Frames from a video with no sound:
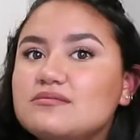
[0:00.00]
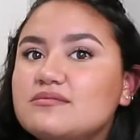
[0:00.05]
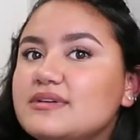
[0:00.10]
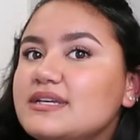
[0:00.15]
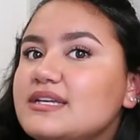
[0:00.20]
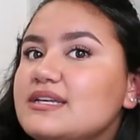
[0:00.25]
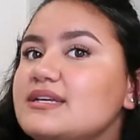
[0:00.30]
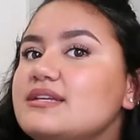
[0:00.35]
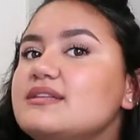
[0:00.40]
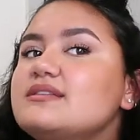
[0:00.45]

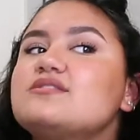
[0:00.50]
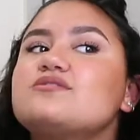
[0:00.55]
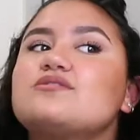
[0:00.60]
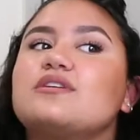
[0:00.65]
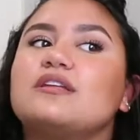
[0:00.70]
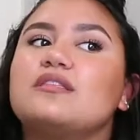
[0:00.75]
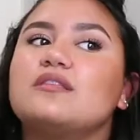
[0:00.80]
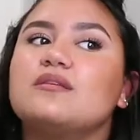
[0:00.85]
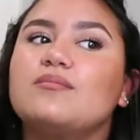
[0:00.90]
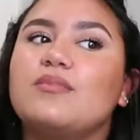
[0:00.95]
we
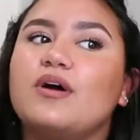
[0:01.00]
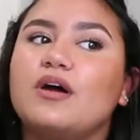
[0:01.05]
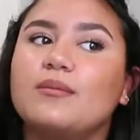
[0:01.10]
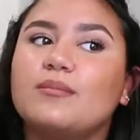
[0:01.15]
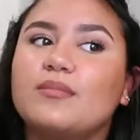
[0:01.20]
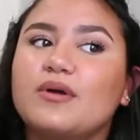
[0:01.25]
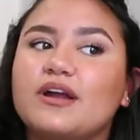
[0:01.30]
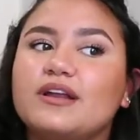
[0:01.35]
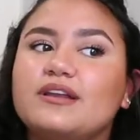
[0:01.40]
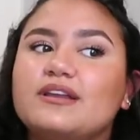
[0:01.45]
straighten the bottom
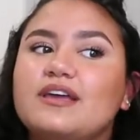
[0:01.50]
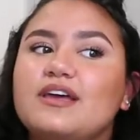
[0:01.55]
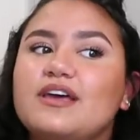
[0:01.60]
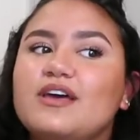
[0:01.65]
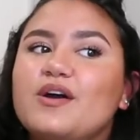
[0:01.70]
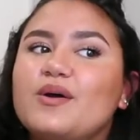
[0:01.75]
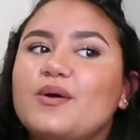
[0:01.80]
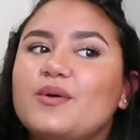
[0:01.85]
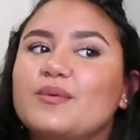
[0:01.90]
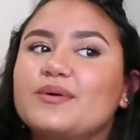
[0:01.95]
part,
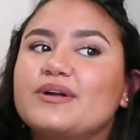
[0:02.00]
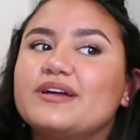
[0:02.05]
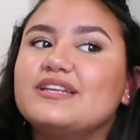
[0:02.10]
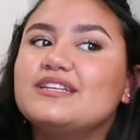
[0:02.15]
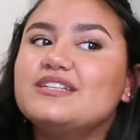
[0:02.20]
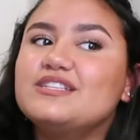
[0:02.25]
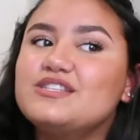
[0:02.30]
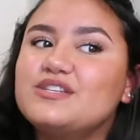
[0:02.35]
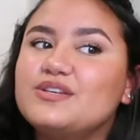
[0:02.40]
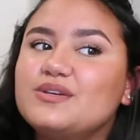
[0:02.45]
what we're
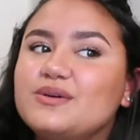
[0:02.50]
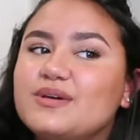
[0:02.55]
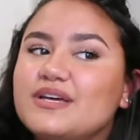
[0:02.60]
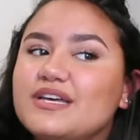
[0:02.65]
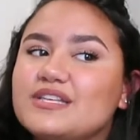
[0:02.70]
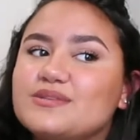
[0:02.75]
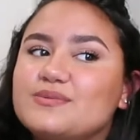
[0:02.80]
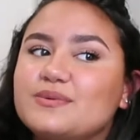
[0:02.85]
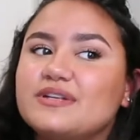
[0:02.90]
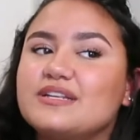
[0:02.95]
gonna do
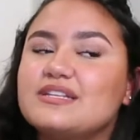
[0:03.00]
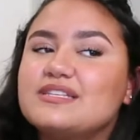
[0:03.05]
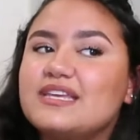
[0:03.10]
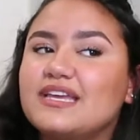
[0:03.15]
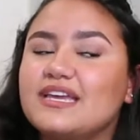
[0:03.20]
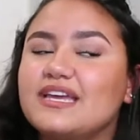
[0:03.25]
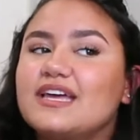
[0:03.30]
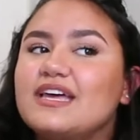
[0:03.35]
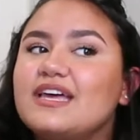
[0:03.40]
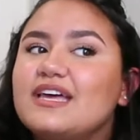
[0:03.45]
is we're gonna
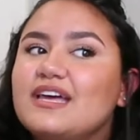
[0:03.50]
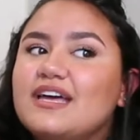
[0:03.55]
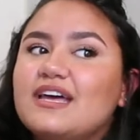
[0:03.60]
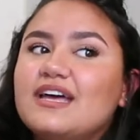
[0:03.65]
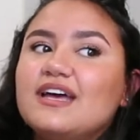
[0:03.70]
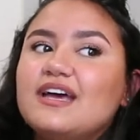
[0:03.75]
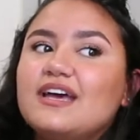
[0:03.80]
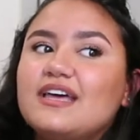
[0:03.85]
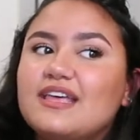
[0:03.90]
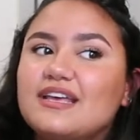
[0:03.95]
take
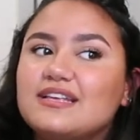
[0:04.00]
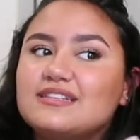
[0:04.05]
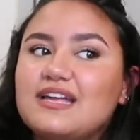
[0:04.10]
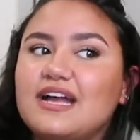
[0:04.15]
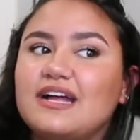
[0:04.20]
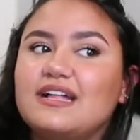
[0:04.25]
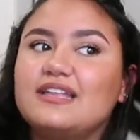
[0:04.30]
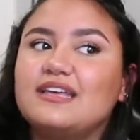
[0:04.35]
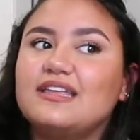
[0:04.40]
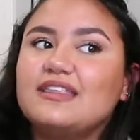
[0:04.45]

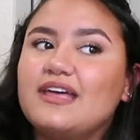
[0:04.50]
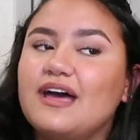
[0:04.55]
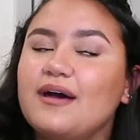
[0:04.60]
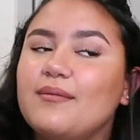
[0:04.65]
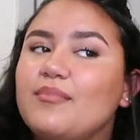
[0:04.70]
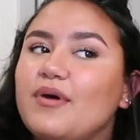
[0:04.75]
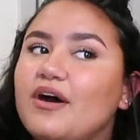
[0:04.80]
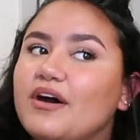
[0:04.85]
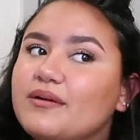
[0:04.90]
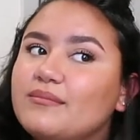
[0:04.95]
exactly
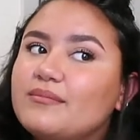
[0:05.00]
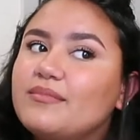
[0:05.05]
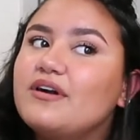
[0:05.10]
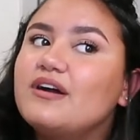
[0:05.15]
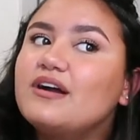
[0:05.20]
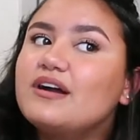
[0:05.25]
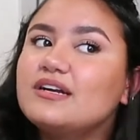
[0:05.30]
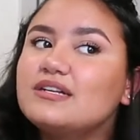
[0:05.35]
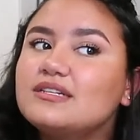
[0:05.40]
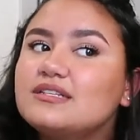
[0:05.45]
that bottom
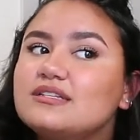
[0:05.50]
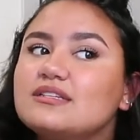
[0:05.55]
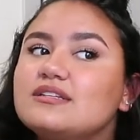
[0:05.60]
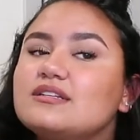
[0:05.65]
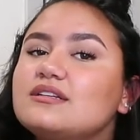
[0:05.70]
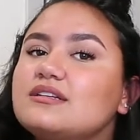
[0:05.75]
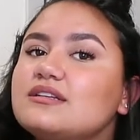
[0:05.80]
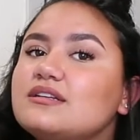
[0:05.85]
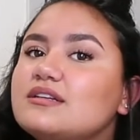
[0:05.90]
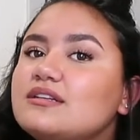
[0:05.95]
part
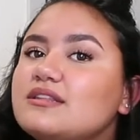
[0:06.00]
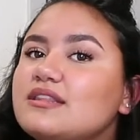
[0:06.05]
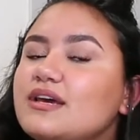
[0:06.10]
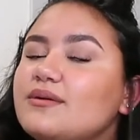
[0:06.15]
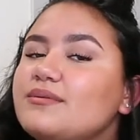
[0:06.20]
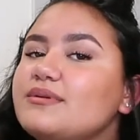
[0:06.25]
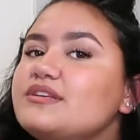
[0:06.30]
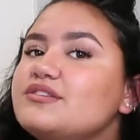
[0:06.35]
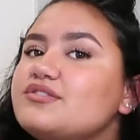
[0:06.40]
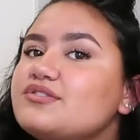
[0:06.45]

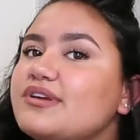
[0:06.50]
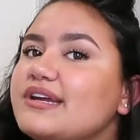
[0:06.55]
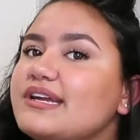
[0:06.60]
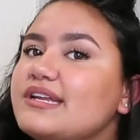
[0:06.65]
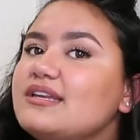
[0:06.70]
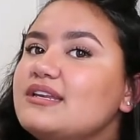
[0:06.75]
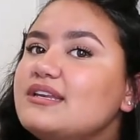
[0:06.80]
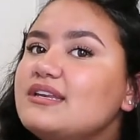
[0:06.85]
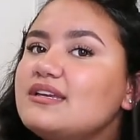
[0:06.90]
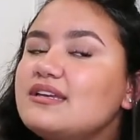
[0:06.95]
that we
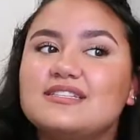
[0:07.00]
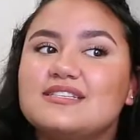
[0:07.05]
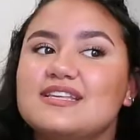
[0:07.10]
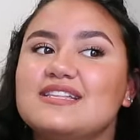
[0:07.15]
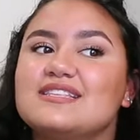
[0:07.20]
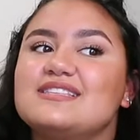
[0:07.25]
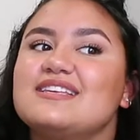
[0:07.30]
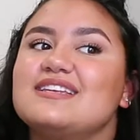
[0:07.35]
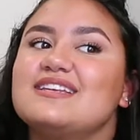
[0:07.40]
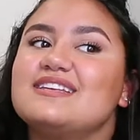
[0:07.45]
straightened.
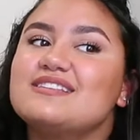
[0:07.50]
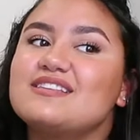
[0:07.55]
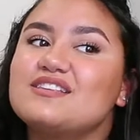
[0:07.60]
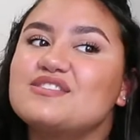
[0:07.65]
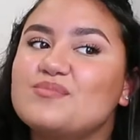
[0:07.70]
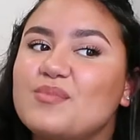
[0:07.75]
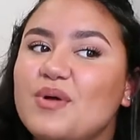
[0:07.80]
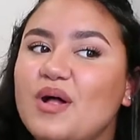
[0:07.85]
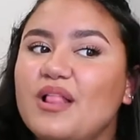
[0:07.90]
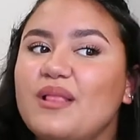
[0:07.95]
Since it is a
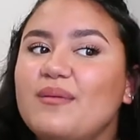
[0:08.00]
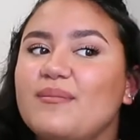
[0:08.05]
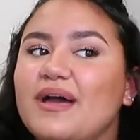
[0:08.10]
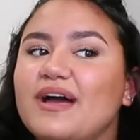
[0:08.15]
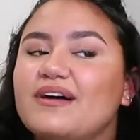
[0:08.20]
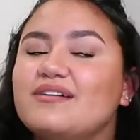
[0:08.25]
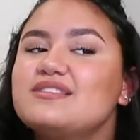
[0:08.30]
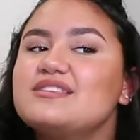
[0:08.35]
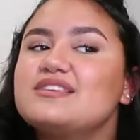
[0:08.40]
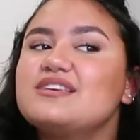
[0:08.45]
small
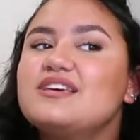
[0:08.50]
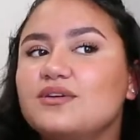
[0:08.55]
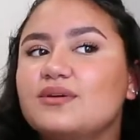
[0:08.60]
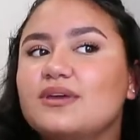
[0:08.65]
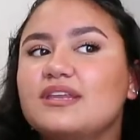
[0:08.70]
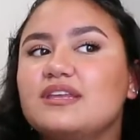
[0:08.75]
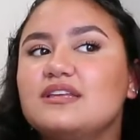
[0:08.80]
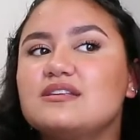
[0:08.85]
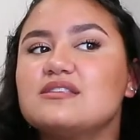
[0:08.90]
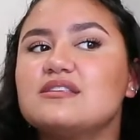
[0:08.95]
amount, you
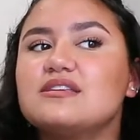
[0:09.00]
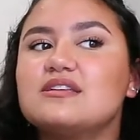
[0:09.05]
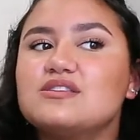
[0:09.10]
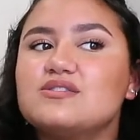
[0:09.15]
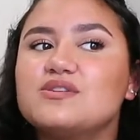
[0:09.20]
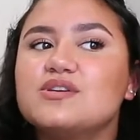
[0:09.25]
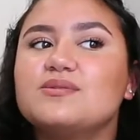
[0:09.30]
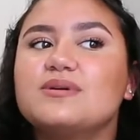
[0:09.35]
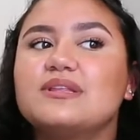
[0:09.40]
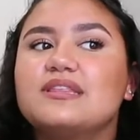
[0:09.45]
can easily do
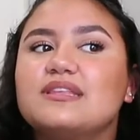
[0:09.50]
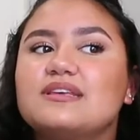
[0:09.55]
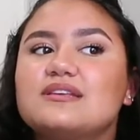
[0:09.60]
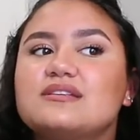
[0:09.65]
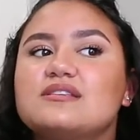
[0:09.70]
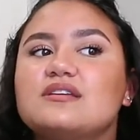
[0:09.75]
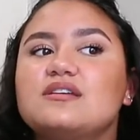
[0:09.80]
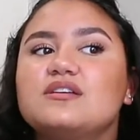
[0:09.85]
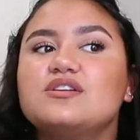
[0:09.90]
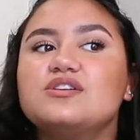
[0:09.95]
it with this.
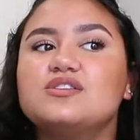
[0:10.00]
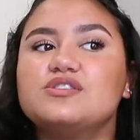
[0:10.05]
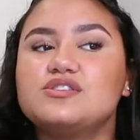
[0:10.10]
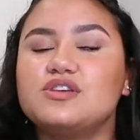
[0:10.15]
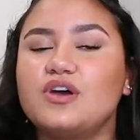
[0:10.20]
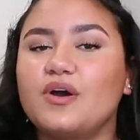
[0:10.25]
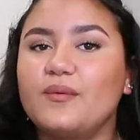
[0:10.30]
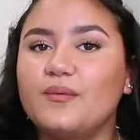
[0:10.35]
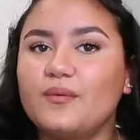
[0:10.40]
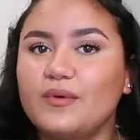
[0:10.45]

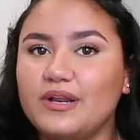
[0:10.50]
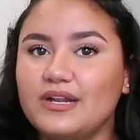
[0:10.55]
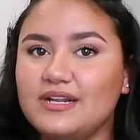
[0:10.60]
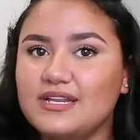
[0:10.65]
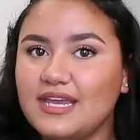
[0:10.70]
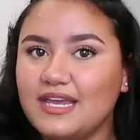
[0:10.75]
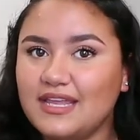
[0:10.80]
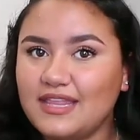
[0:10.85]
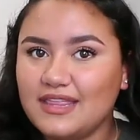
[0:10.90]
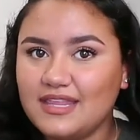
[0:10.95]
So we're gonna
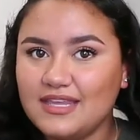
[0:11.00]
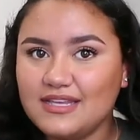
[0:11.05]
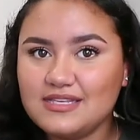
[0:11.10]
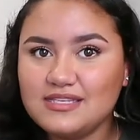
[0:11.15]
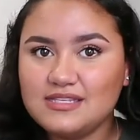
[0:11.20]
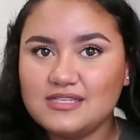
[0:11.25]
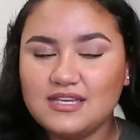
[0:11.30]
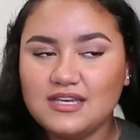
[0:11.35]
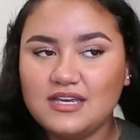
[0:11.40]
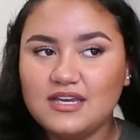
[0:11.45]
take
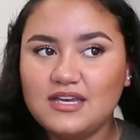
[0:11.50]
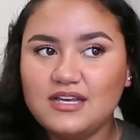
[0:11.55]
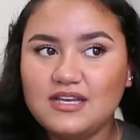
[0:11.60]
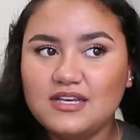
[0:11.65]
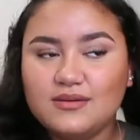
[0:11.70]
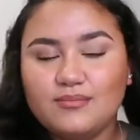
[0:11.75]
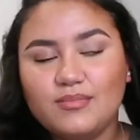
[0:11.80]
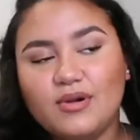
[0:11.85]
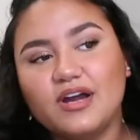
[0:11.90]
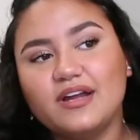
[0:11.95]
this
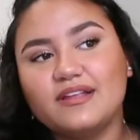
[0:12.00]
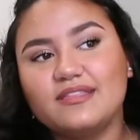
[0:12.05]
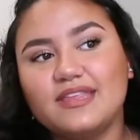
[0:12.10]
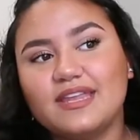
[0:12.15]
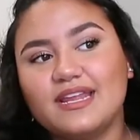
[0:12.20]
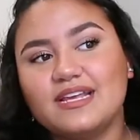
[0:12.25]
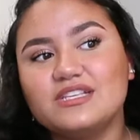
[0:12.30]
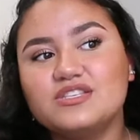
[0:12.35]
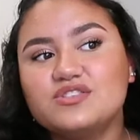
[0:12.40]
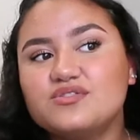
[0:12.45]
part
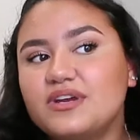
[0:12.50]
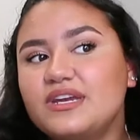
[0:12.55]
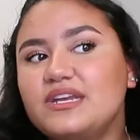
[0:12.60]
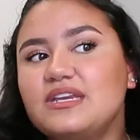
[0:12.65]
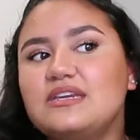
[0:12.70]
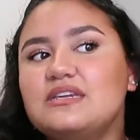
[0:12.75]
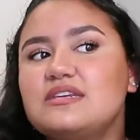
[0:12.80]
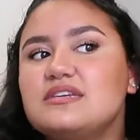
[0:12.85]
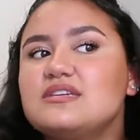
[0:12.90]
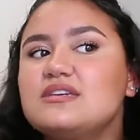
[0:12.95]
that I
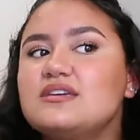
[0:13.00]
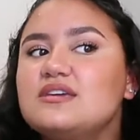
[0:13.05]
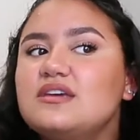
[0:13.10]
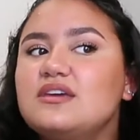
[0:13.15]
straightened,